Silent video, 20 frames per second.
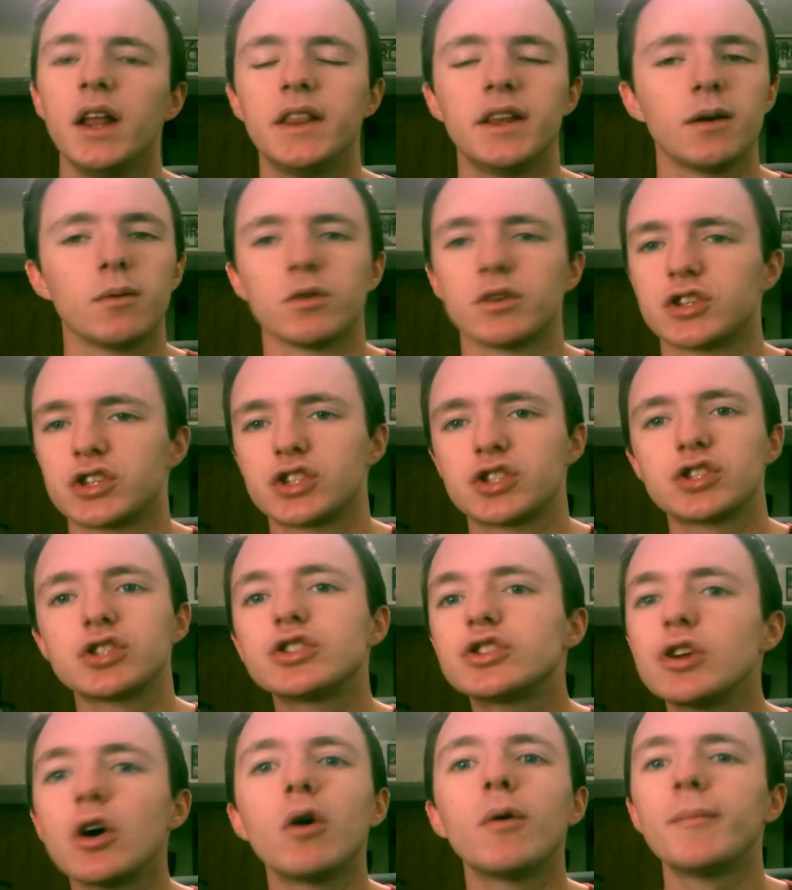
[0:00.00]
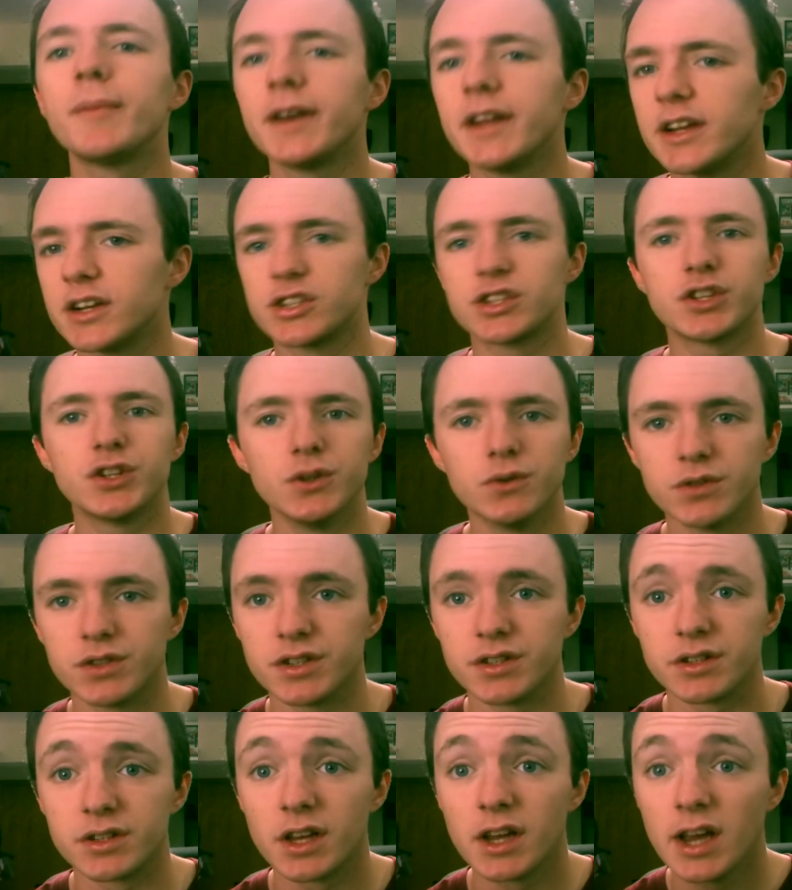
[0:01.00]
There were so many
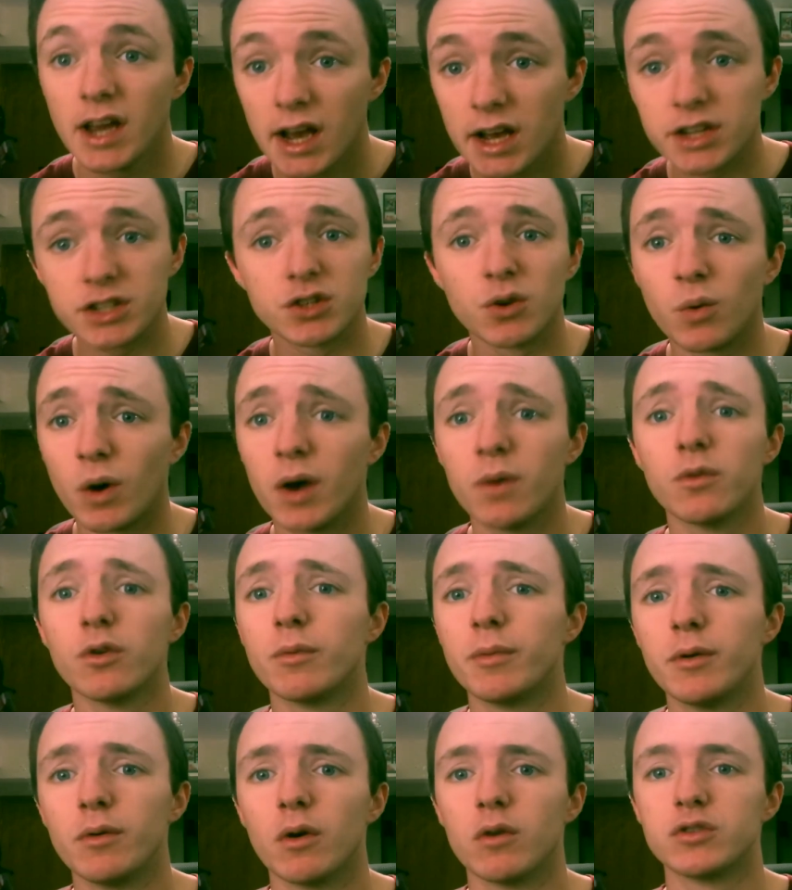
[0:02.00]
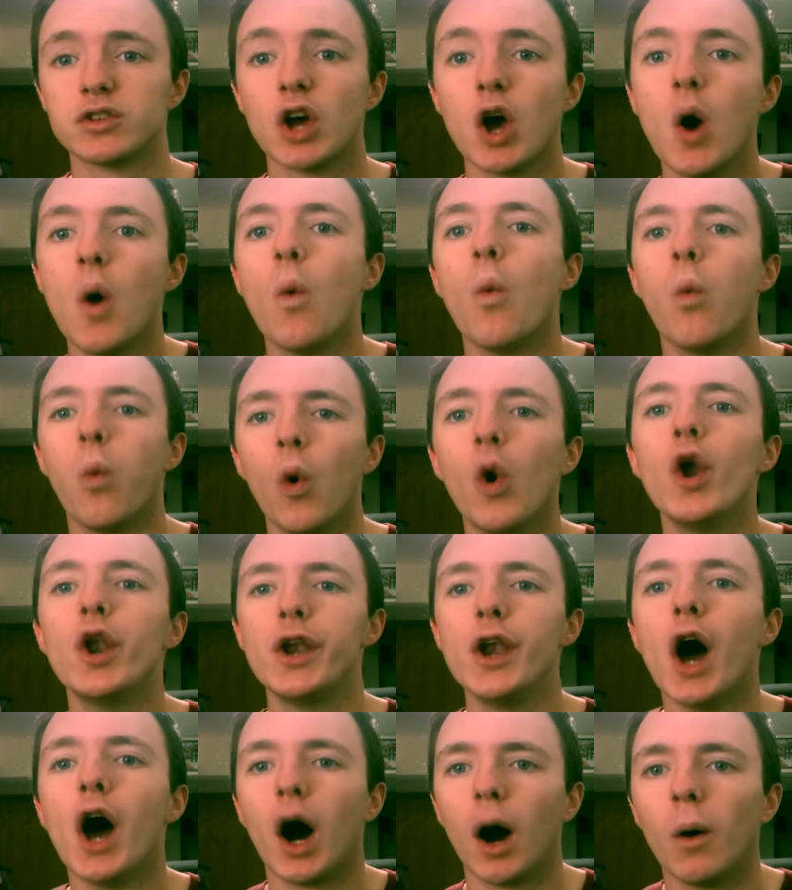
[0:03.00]
excuses as to why Ruby Rose
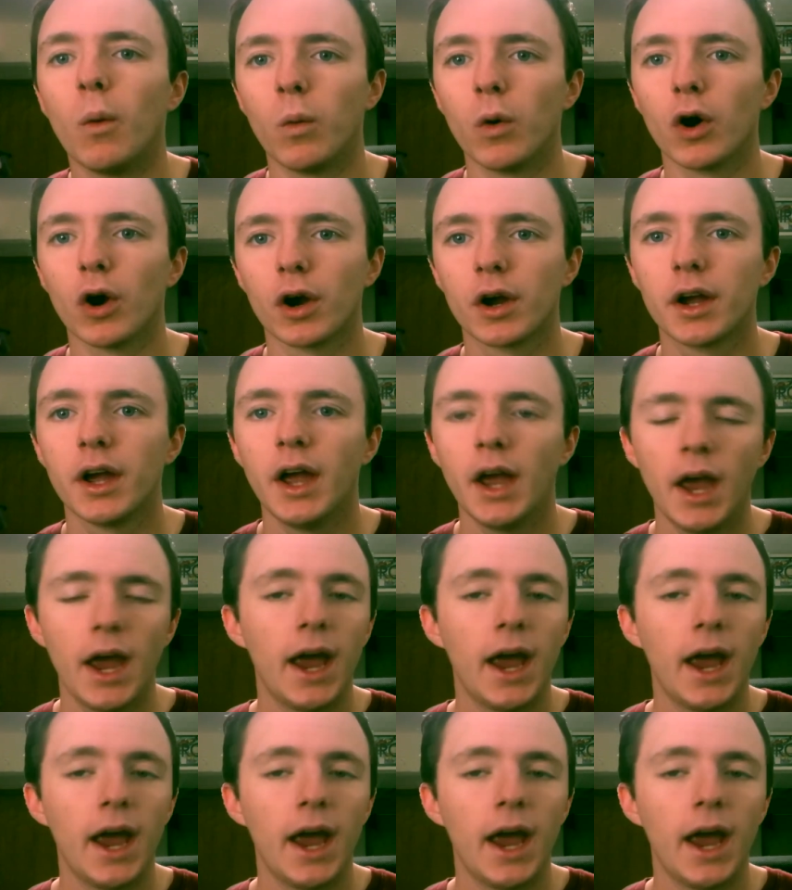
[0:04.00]
would not work.